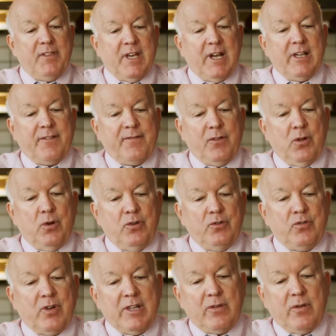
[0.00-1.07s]
the ice floe and
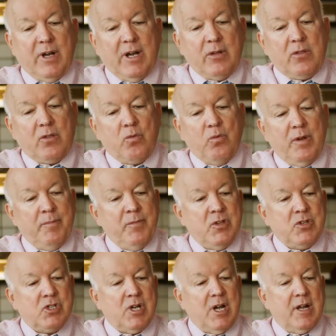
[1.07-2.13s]
tries to outswim
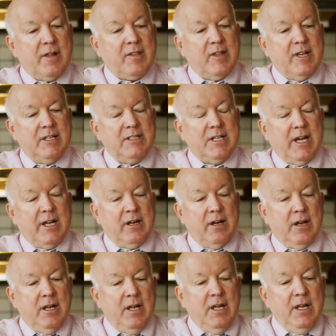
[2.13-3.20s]
the sand tiger.